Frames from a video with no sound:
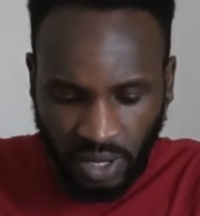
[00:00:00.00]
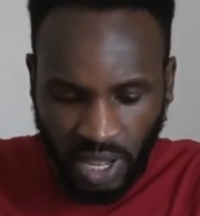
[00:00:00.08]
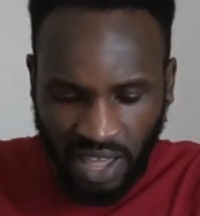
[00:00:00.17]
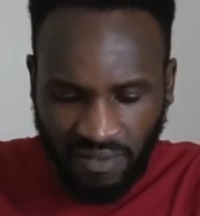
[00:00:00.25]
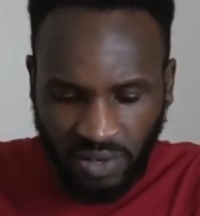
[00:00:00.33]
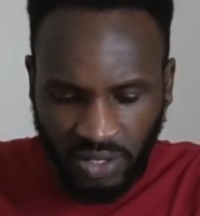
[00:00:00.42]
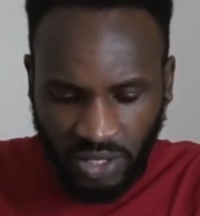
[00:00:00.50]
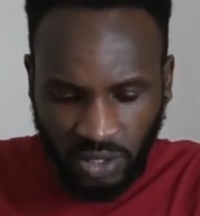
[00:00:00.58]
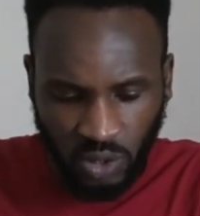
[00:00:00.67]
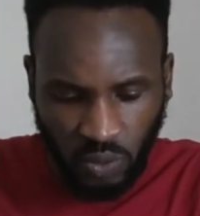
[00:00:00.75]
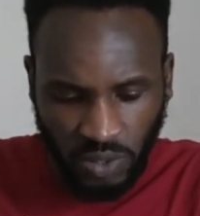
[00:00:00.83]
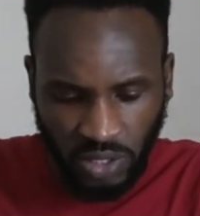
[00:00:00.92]
everything.
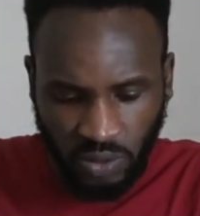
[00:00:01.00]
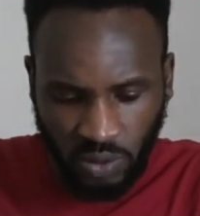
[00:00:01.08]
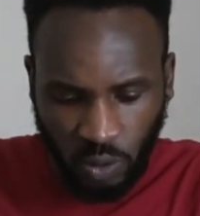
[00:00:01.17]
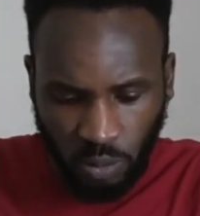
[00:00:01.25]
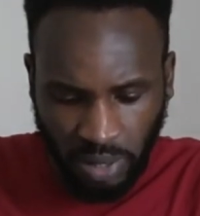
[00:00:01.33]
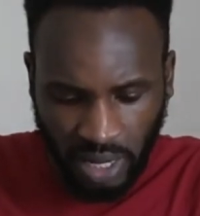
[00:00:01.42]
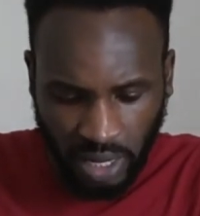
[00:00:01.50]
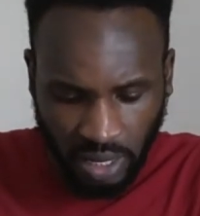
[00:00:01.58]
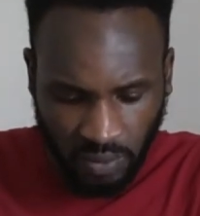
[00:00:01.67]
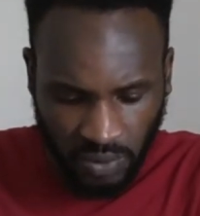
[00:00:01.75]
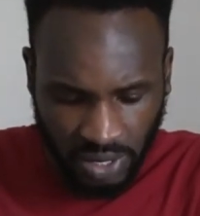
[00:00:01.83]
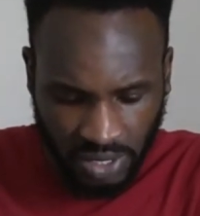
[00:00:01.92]
So we need to go
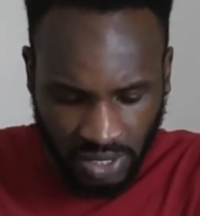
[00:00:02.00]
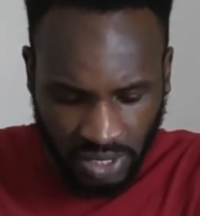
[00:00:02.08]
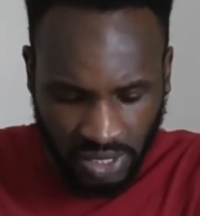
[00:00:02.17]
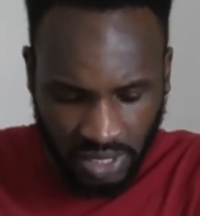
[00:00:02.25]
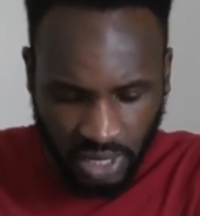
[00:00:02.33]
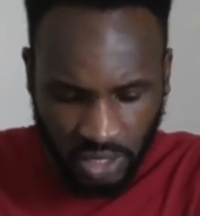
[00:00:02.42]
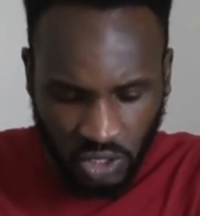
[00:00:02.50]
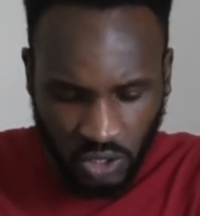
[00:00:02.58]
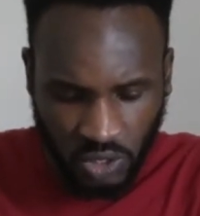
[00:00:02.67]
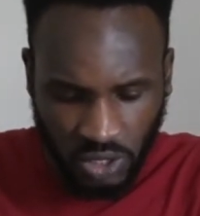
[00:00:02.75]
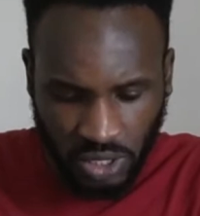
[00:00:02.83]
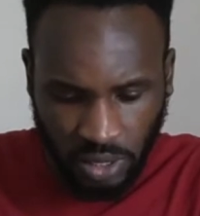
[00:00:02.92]
back. Where is
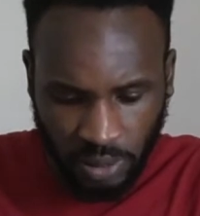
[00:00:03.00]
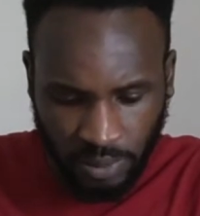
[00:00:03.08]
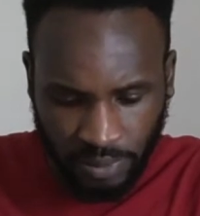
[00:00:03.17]
InstaGC?